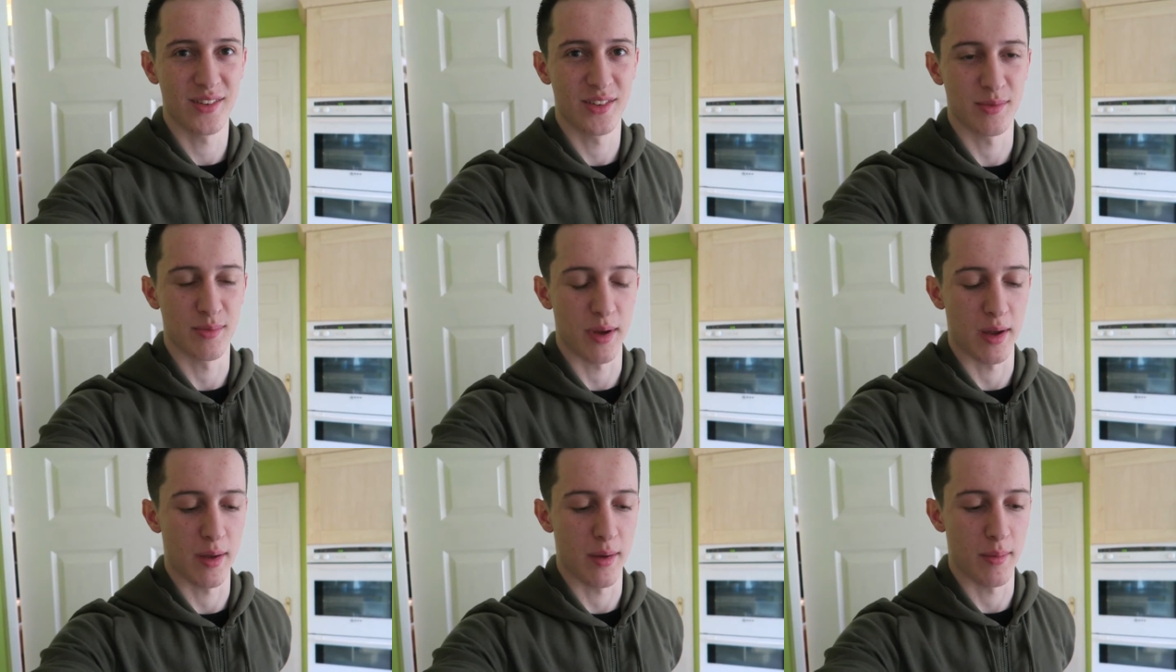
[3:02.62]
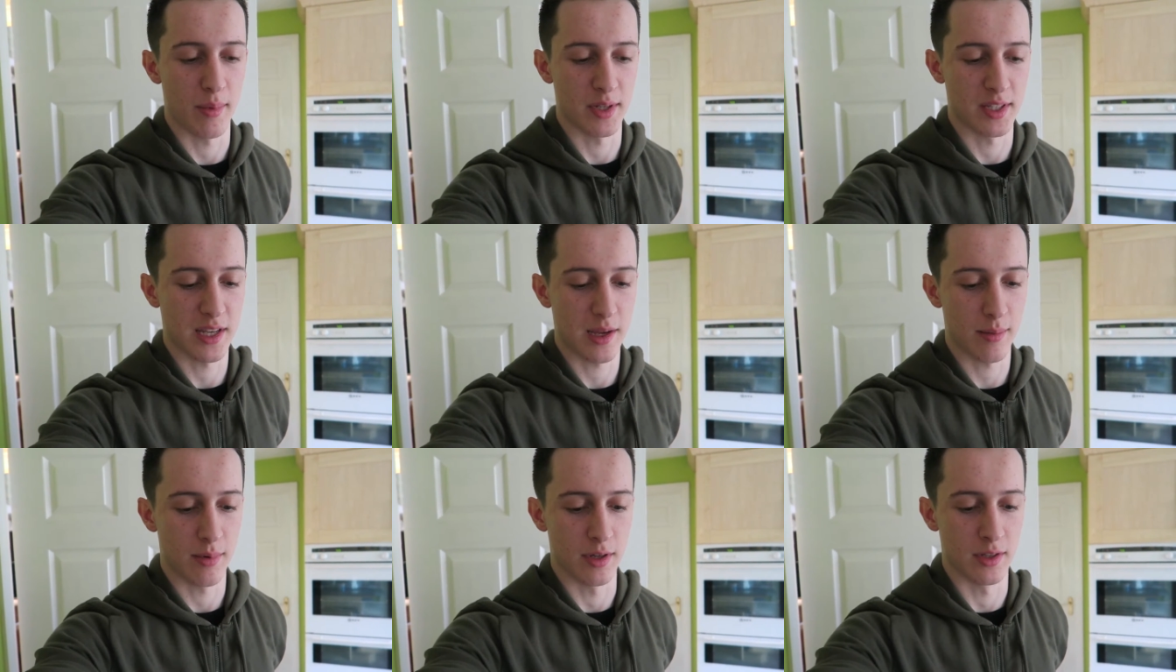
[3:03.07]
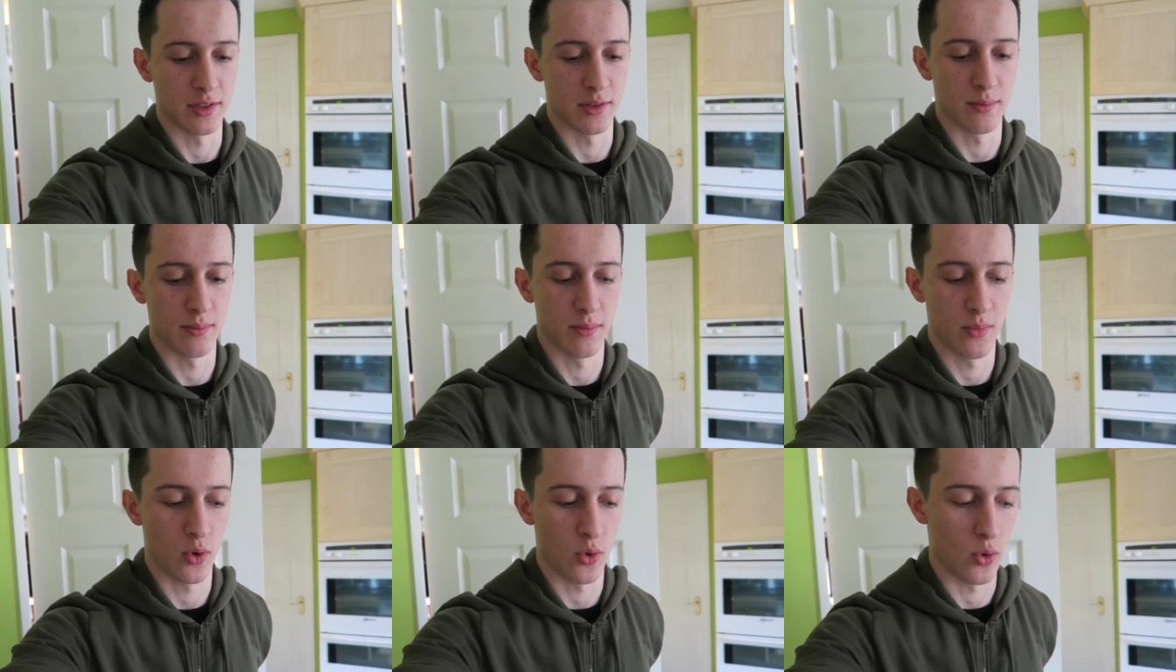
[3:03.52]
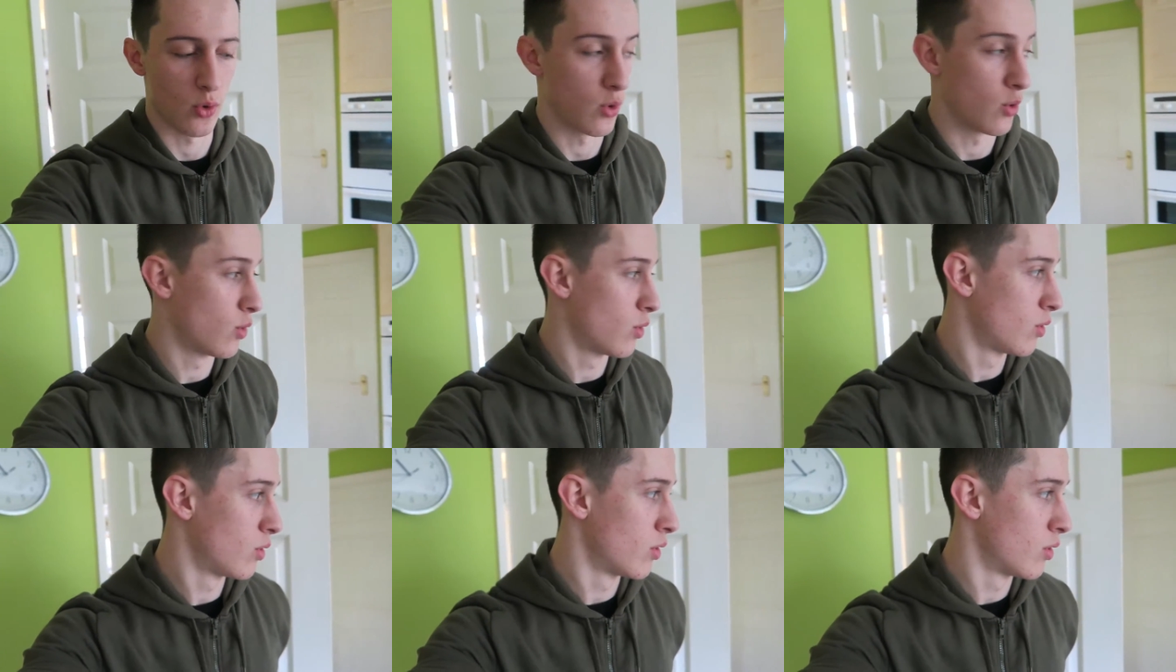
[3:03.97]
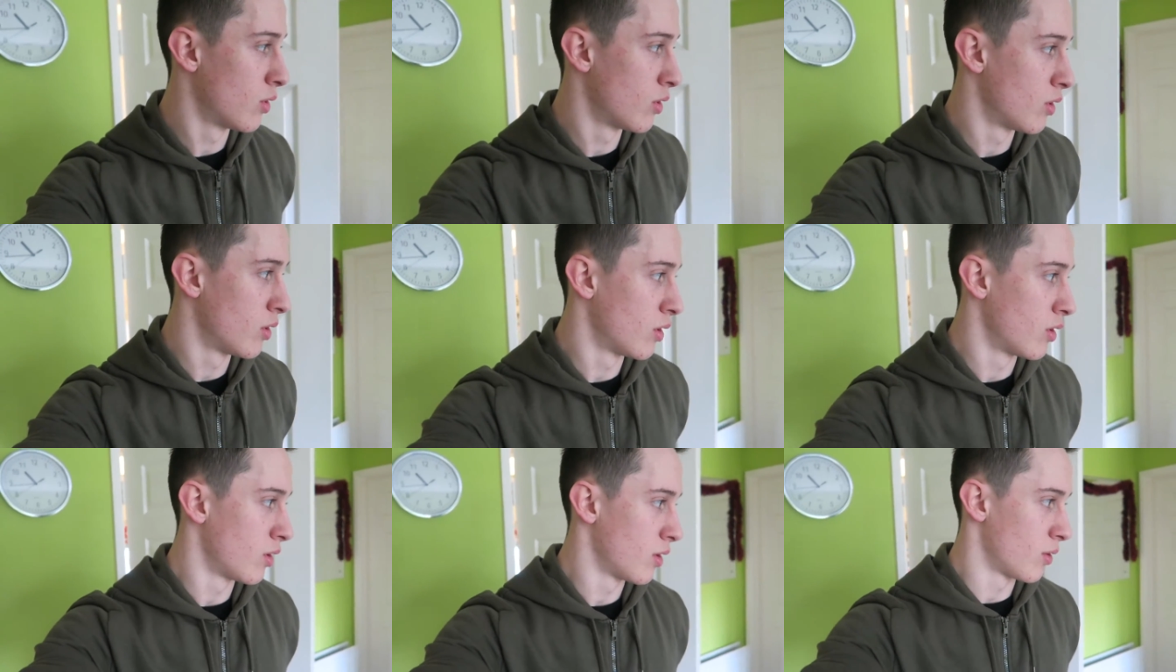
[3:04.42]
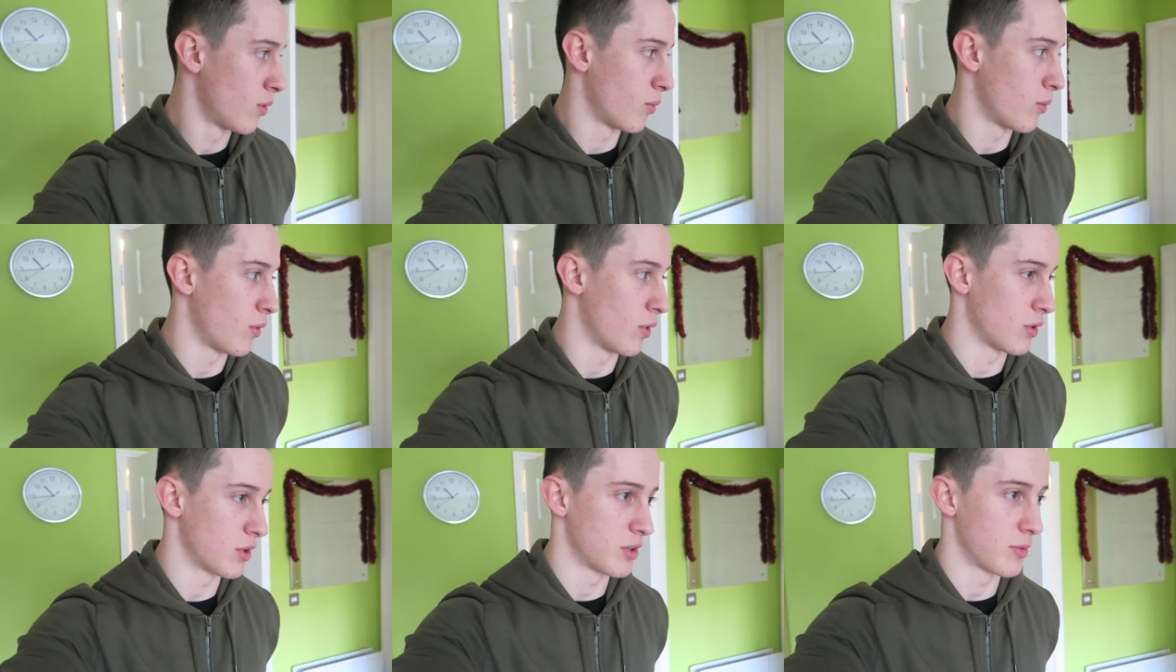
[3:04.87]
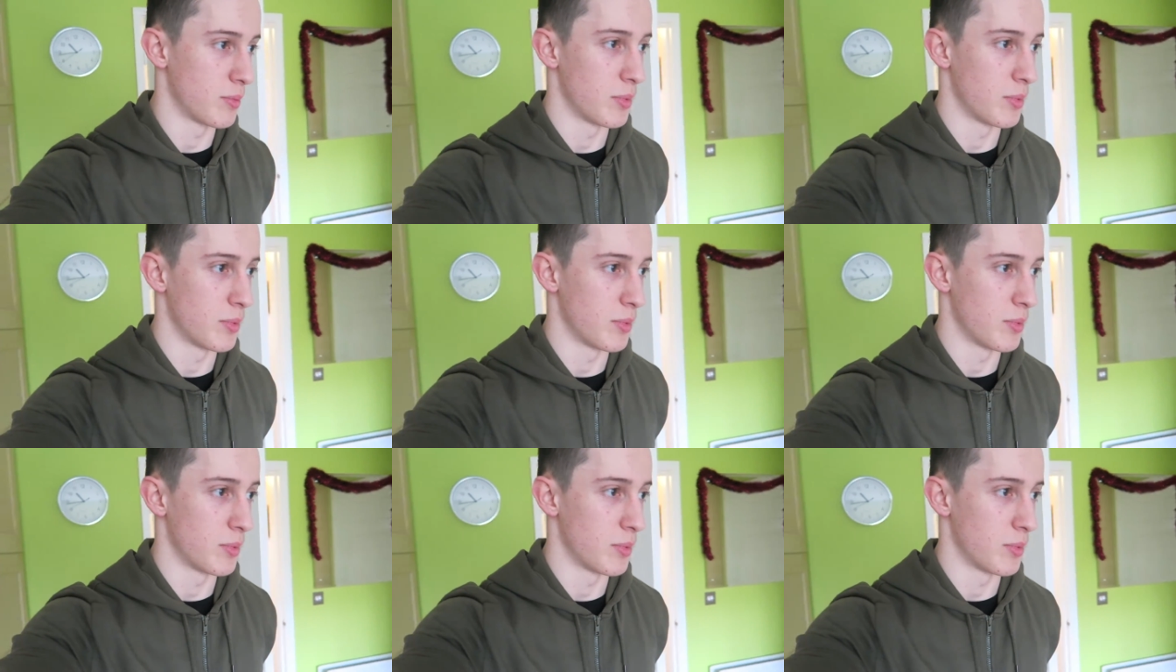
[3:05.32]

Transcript: if it's my metabolism or what,